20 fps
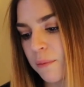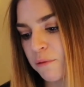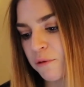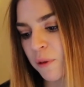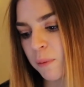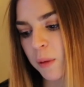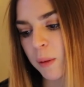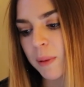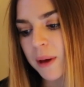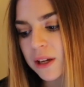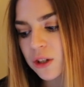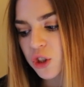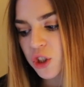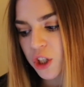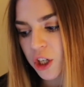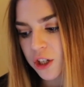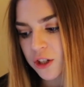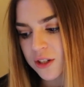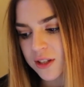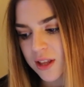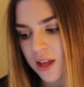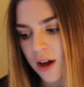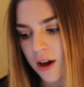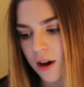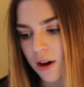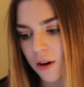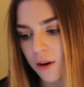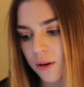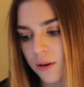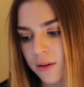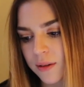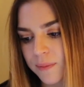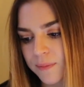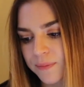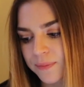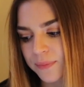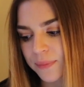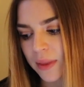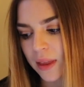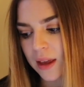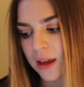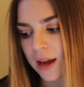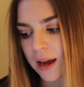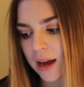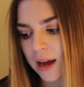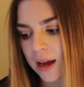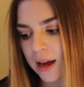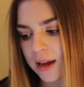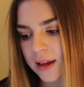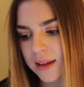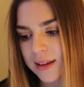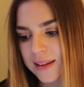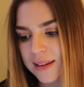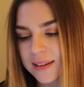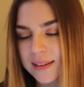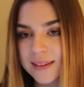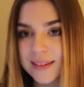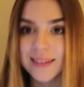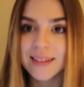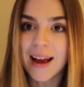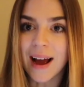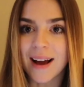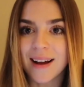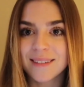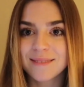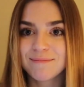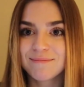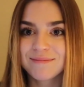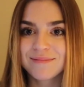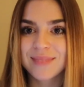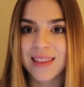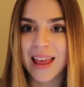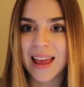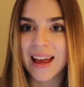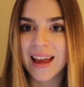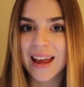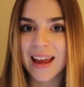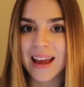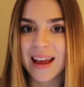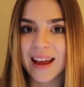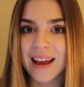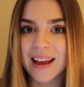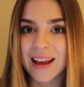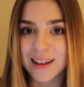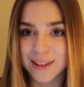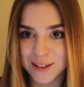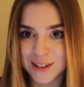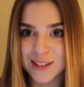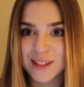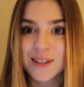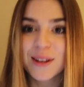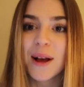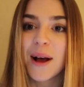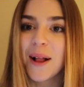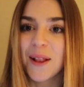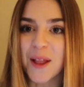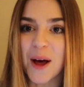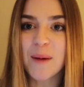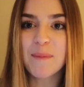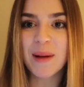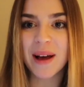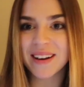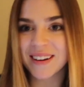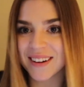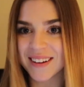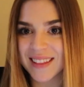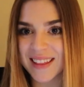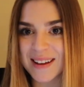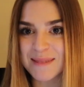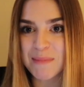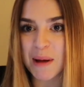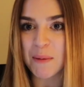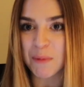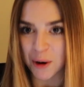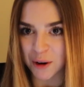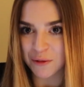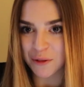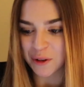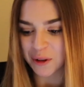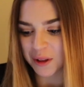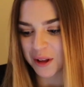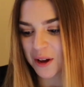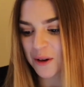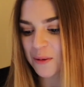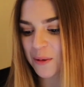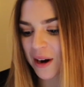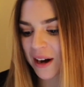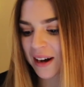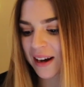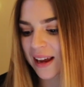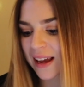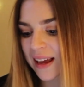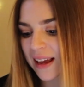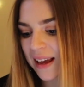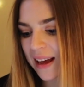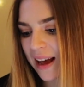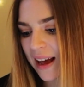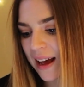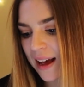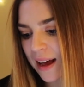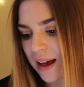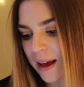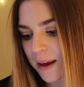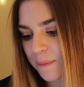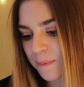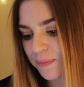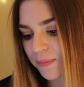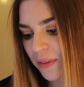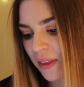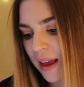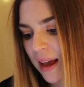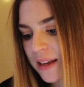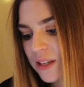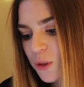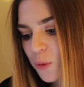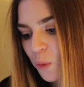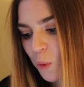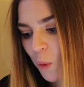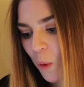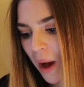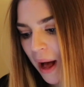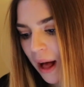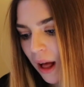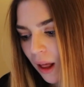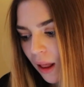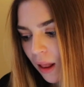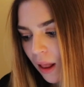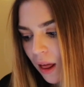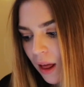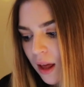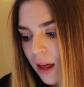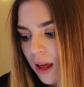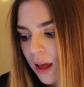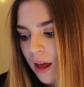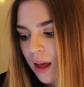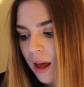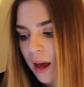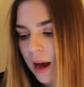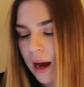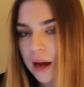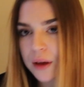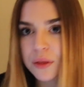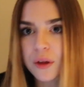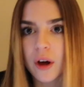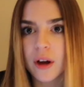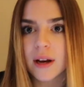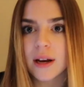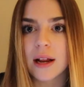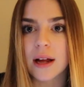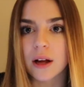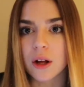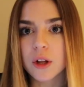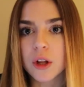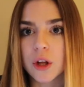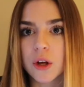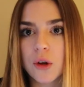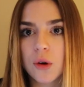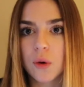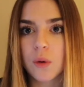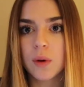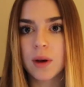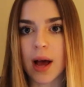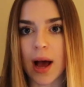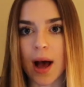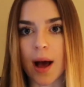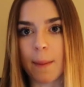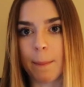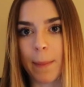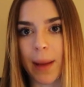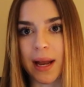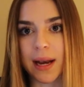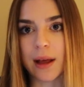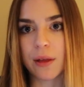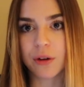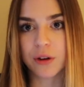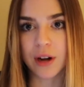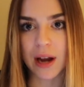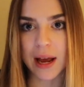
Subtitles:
From the pictures though, yeah, it's a lot better than my portfolio work. As well, I thought I'd include another